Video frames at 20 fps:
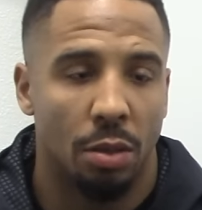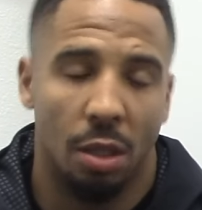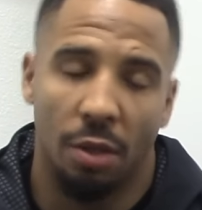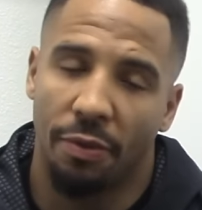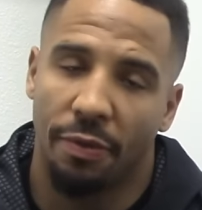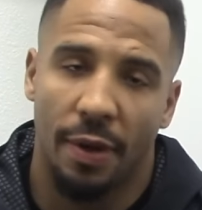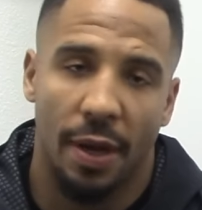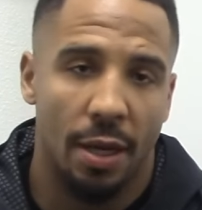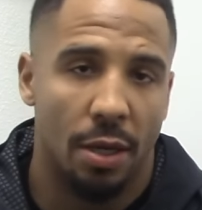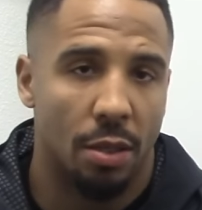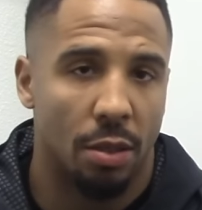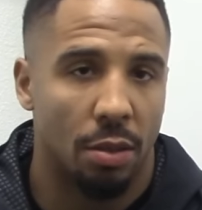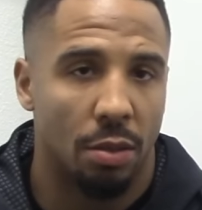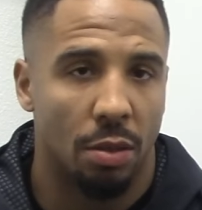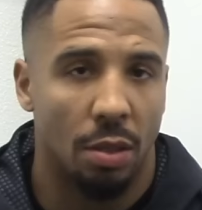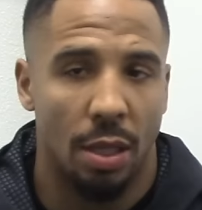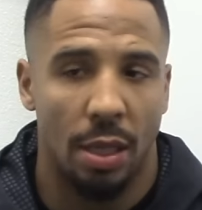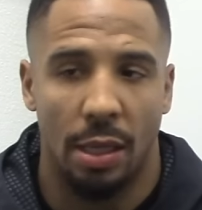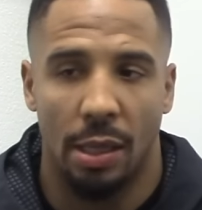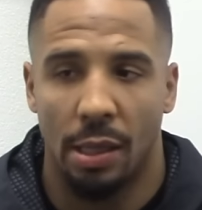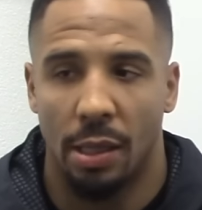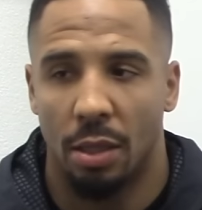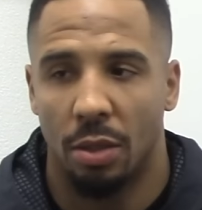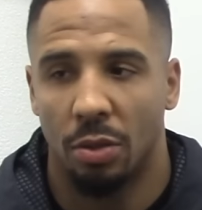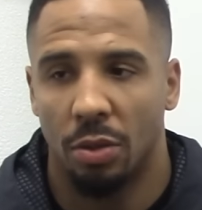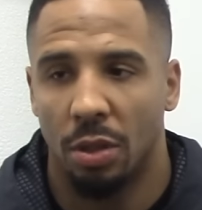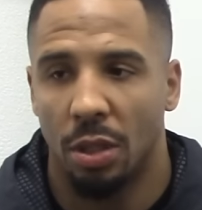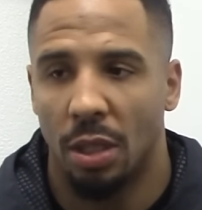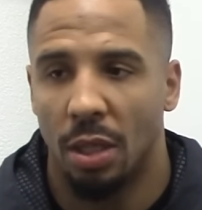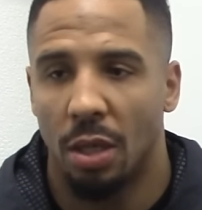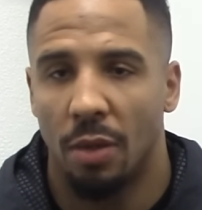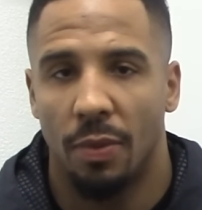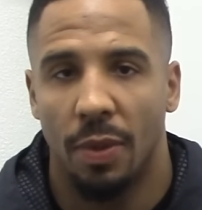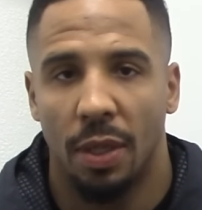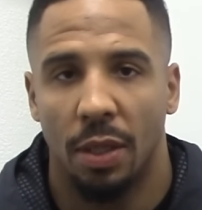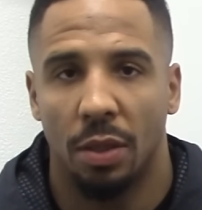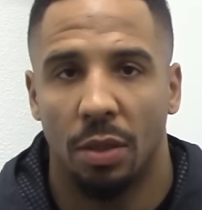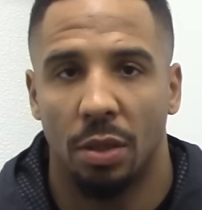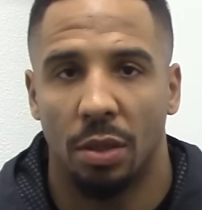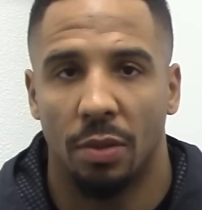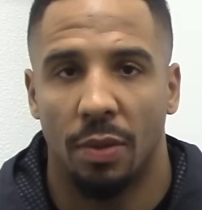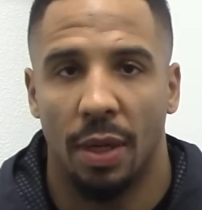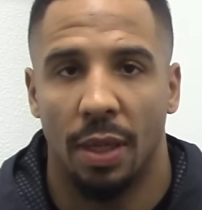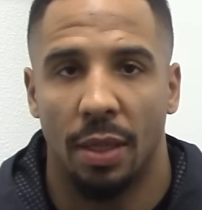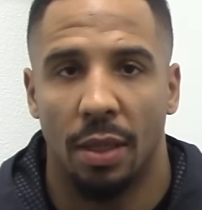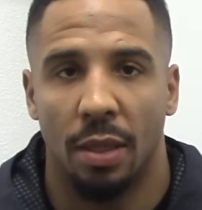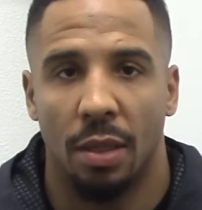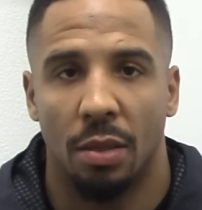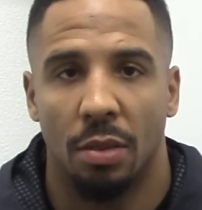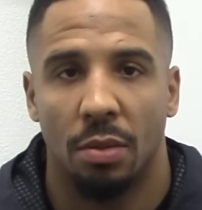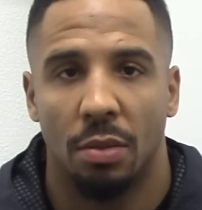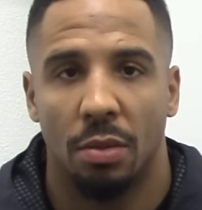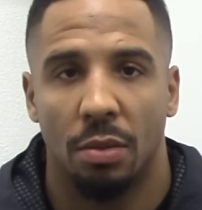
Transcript: He's a good fighter. Mm-hmm. I don't see any weaknesses right now.